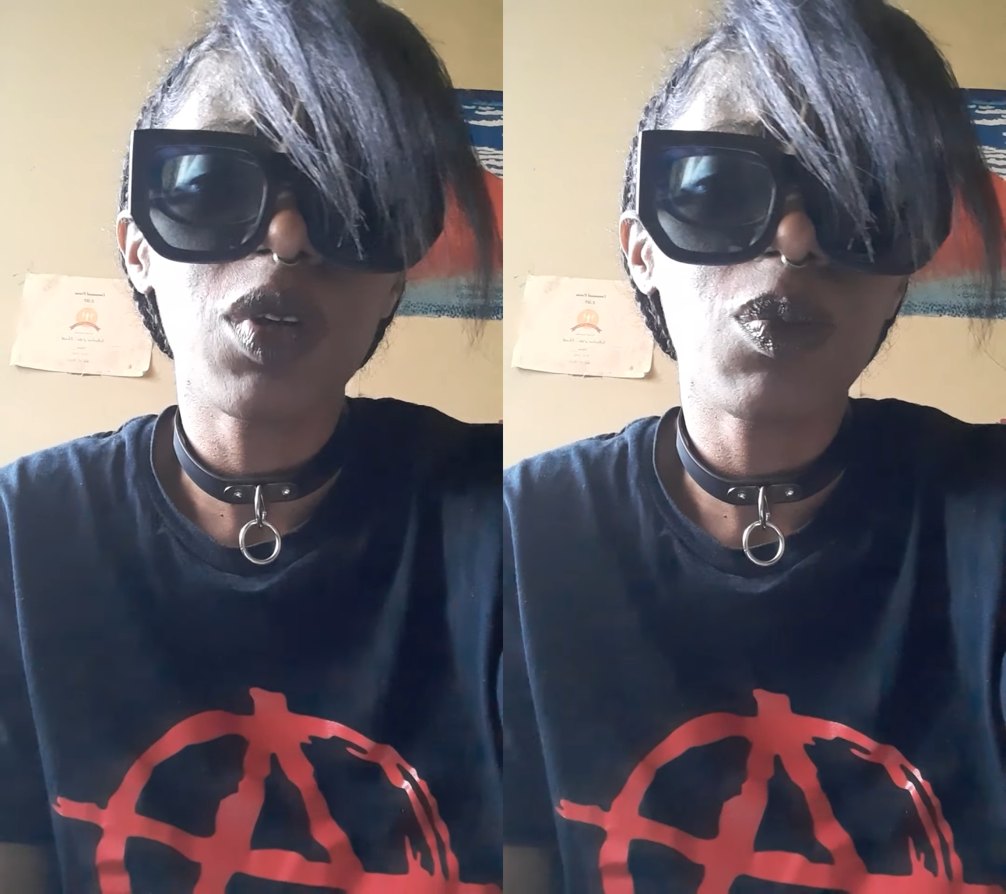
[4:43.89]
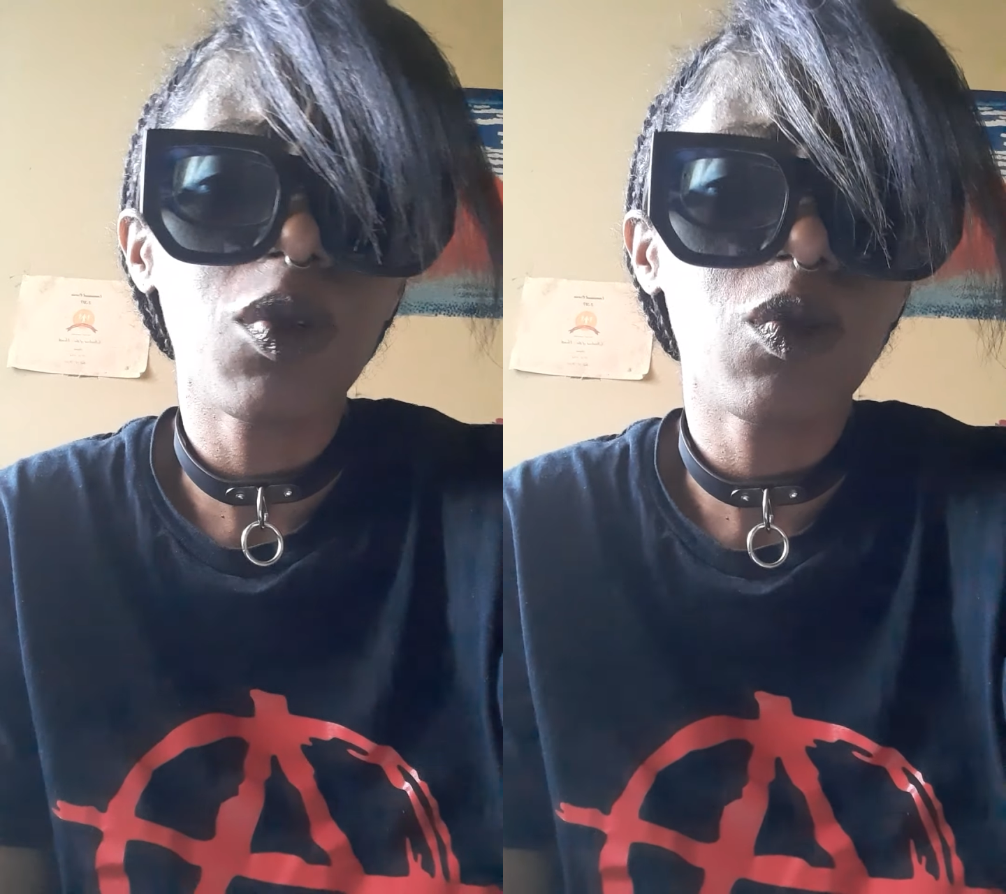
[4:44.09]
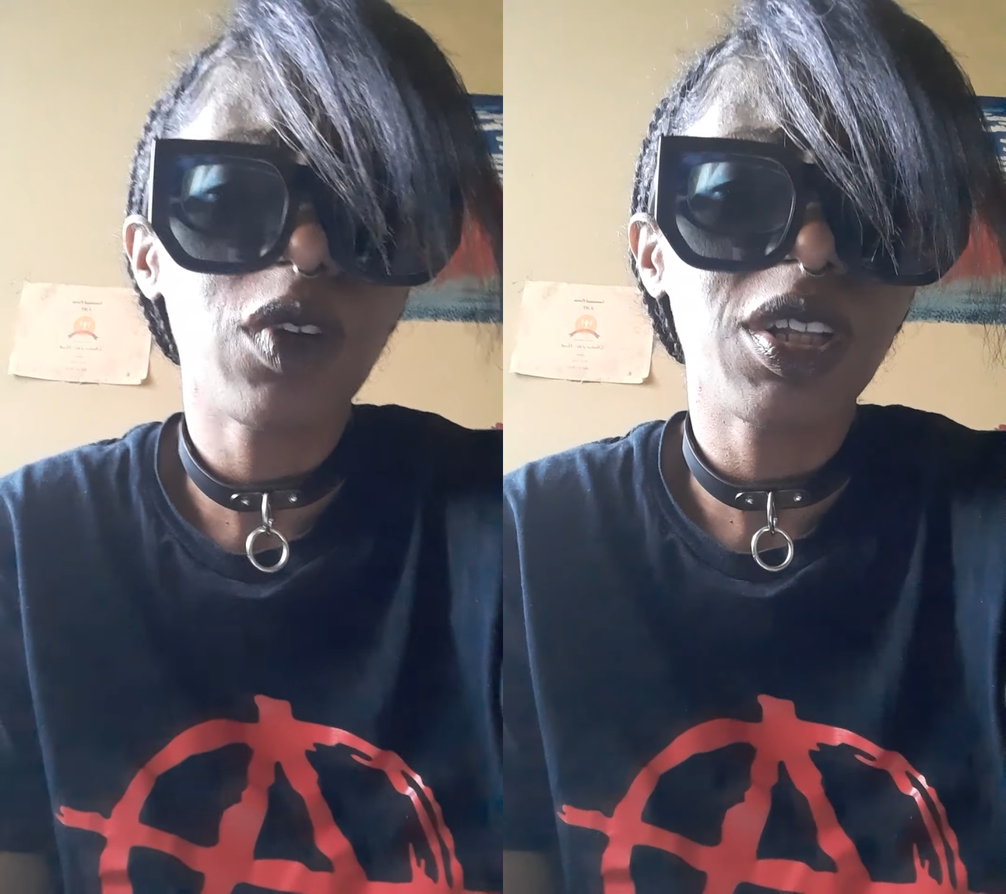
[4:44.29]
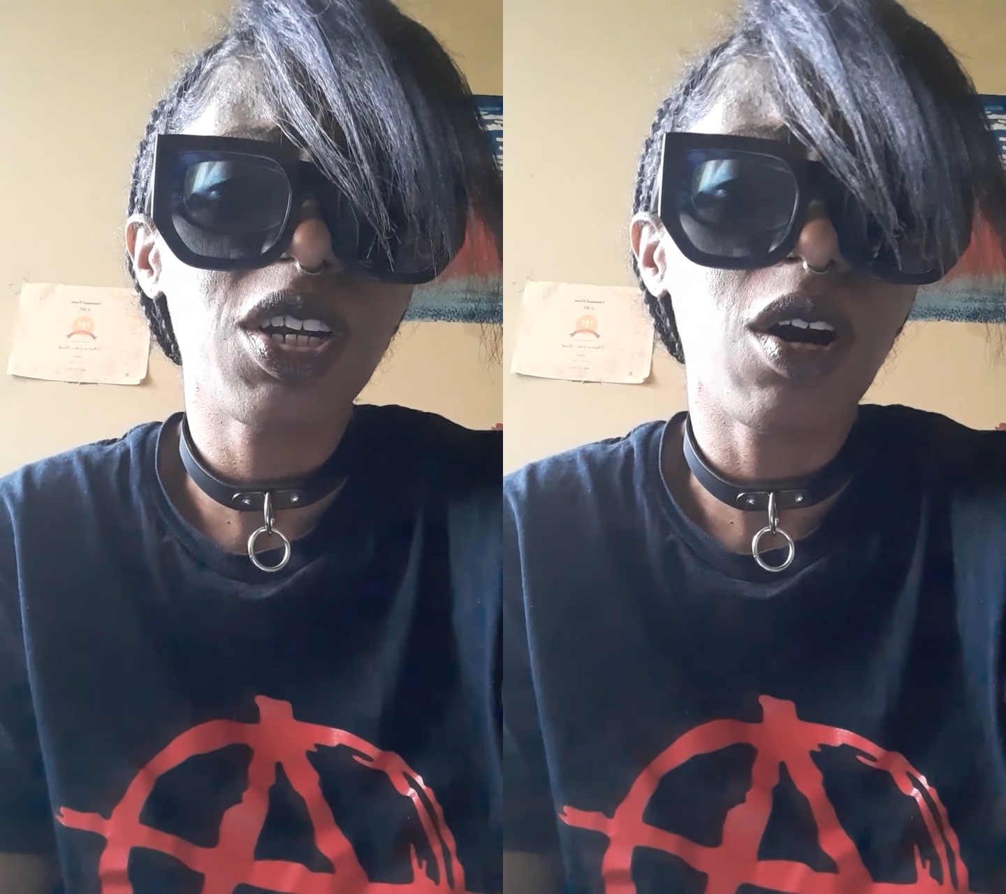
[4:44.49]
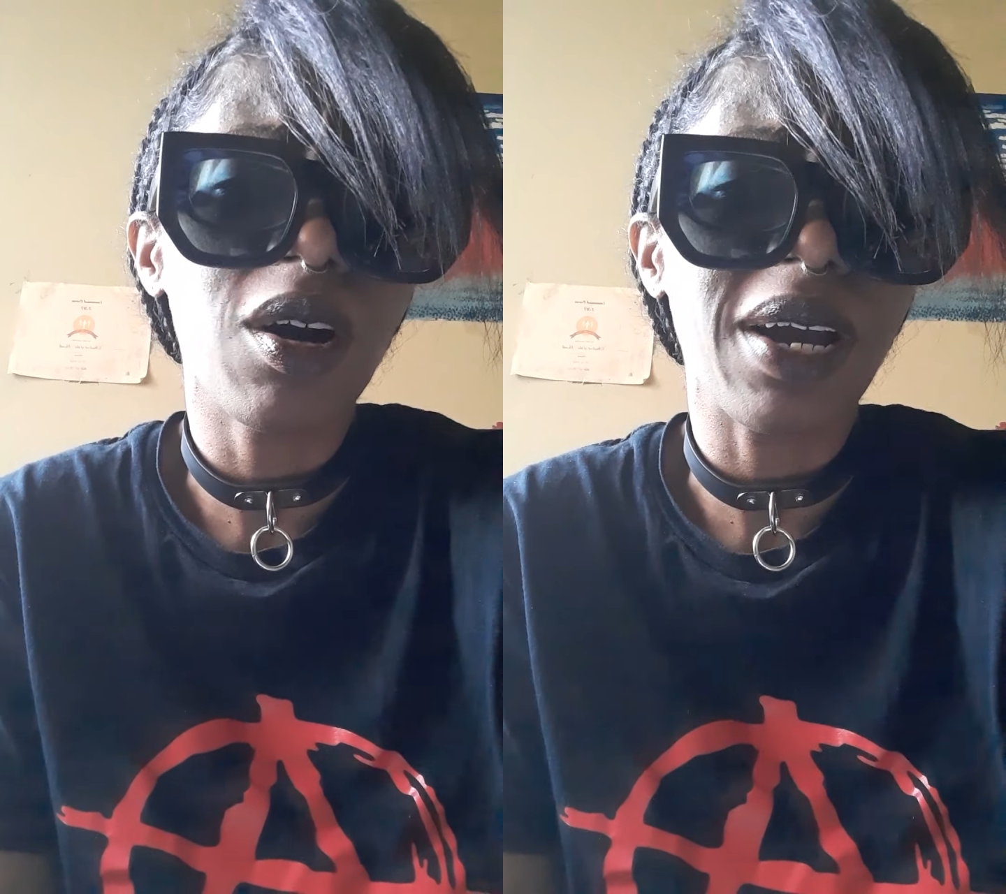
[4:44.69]
people
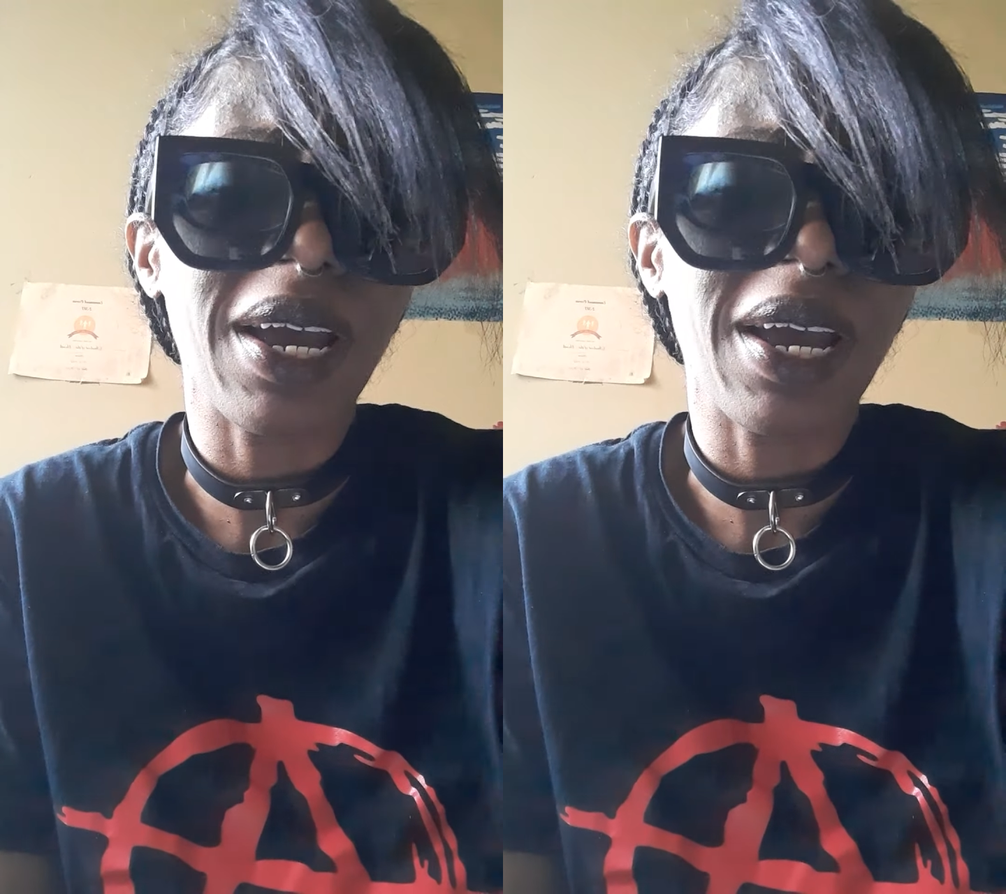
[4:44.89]
really are